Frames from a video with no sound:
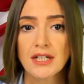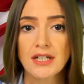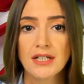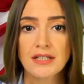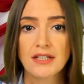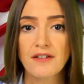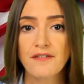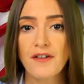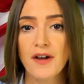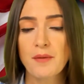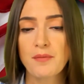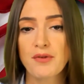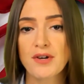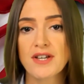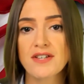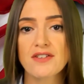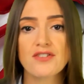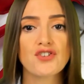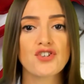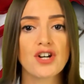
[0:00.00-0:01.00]
the Fed
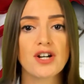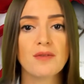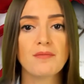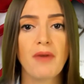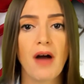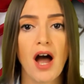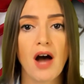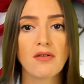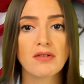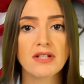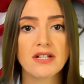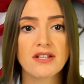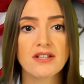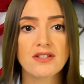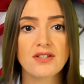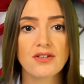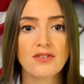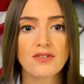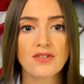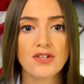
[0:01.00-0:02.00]
President Jerome Powell
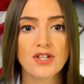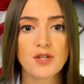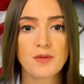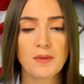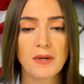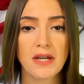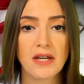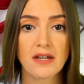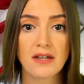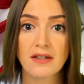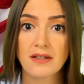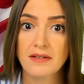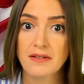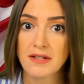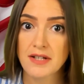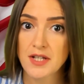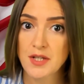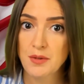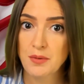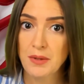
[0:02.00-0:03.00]
is due to speak
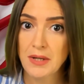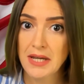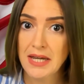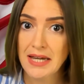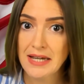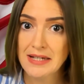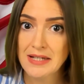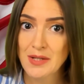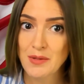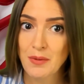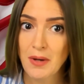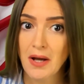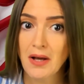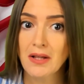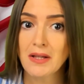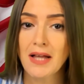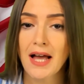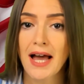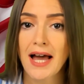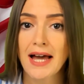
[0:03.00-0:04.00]
this week as
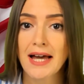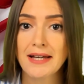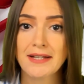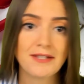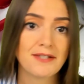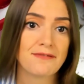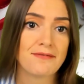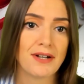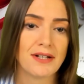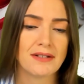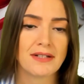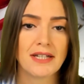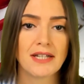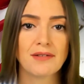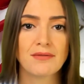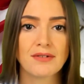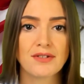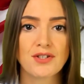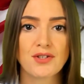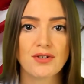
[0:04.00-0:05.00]
well, and well,
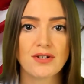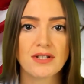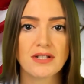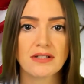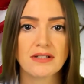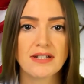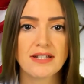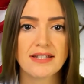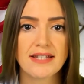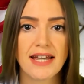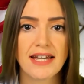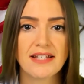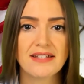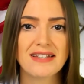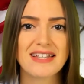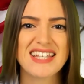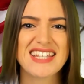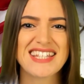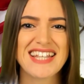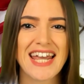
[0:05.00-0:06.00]
he will certainly say
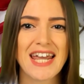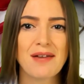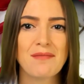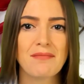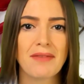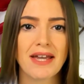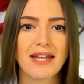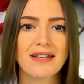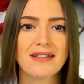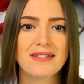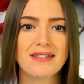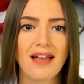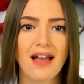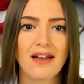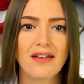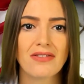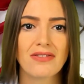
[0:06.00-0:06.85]
the same exact